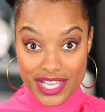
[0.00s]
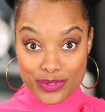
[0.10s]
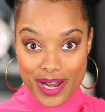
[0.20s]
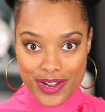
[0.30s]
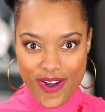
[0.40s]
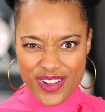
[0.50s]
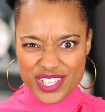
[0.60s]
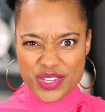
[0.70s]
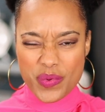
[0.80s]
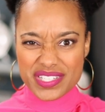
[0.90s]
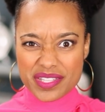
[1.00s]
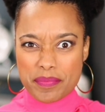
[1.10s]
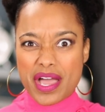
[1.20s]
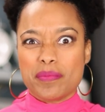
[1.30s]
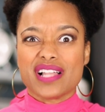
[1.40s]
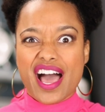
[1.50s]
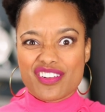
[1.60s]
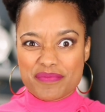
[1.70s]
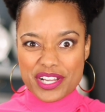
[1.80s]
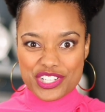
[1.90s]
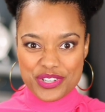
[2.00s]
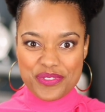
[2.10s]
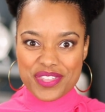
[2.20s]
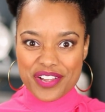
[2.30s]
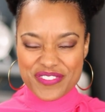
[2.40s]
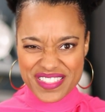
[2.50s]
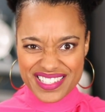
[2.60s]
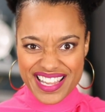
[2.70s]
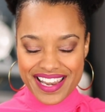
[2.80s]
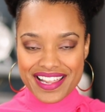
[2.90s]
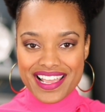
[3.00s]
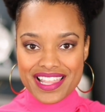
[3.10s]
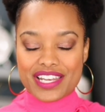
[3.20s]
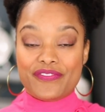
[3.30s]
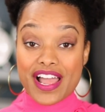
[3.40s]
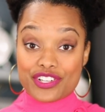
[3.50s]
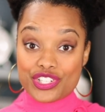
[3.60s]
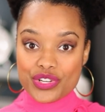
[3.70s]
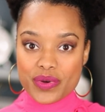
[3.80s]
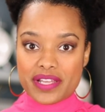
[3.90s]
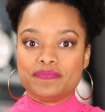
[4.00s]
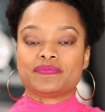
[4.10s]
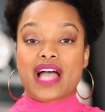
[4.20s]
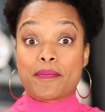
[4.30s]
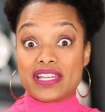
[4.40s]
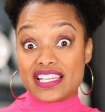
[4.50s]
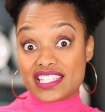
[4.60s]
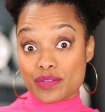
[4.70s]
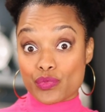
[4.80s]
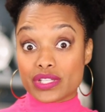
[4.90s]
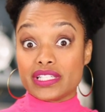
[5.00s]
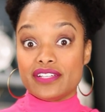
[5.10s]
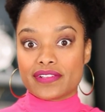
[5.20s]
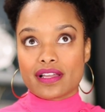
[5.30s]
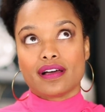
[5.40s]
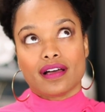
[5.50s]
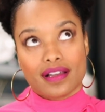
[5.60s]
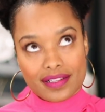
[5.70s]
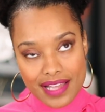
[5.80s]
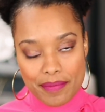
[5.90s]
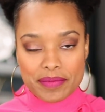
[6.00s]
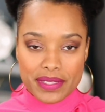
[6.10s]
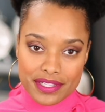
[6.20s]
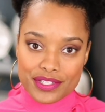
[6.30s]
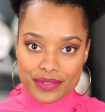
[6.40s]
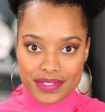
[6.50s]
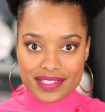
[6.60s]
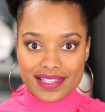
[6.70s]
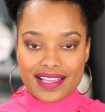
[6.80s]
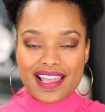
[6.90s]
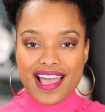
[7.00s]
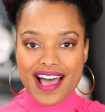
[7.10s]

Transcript: That's what I call it. So what's the pebble out of my shoe thing for the day that if I do it, I'm gonna get some relief, like, oh, I've been meaning to do this thing.